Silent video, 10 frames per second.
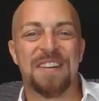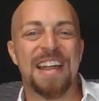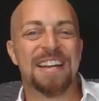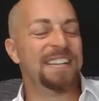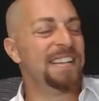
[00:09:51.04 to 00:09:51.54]

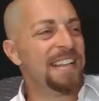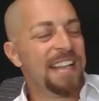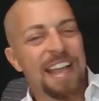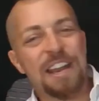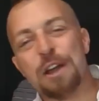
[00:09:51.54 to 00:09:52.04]
Right?
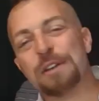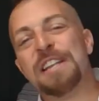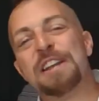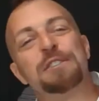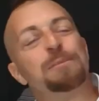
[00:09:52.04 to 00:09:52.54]
And he
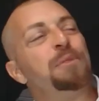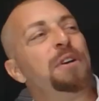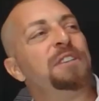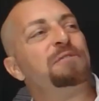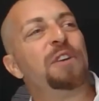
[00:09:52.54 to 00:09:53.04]
goes and he goes
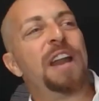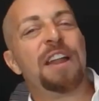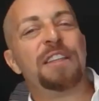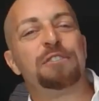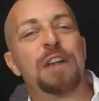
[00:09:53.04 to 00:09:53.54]
pull his
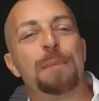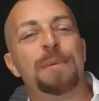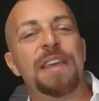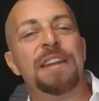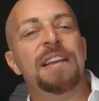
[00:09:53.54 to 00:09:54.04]
foot out of the
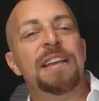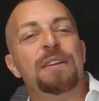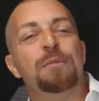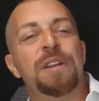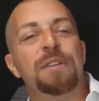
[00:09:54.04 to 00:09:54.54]
trap. And then
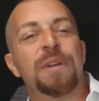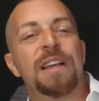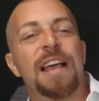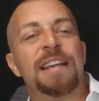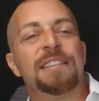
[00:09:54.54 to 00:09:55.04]
when he
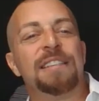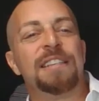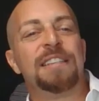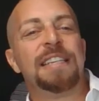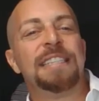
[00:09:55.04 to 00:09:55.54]

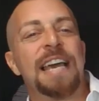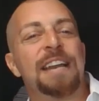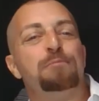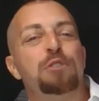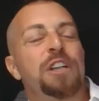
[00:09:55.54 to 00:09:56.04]
realizes he, he's
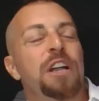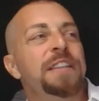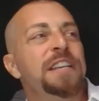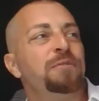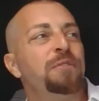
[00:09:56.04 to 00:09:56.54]
got to push
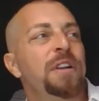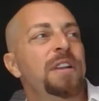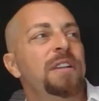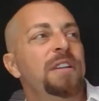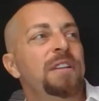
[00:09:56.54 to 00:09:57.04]
on this
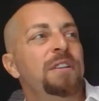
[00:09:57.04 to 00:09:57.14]
foot,